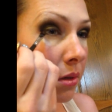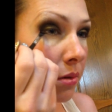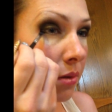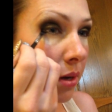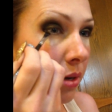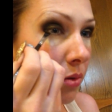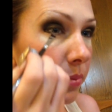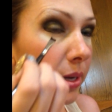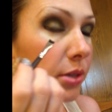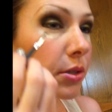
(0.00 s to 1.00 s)
You kind of
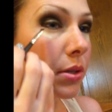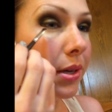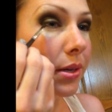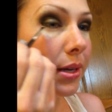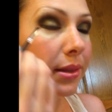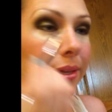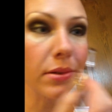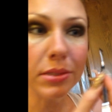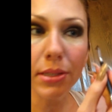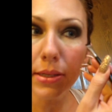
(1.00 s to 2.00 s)
want to make sure you connect the
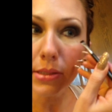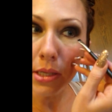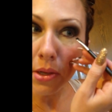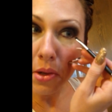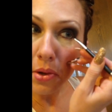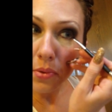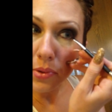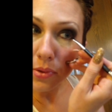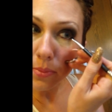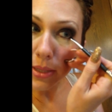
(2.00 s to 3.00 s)
outsides
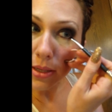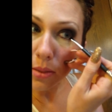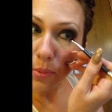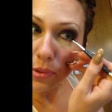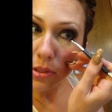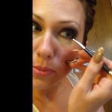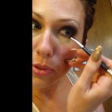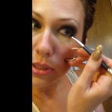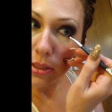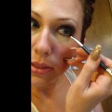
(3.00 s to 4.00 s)
with your makeup with a
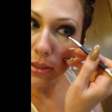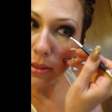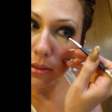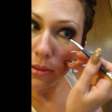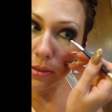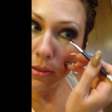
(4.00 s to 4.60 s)
smoky eye.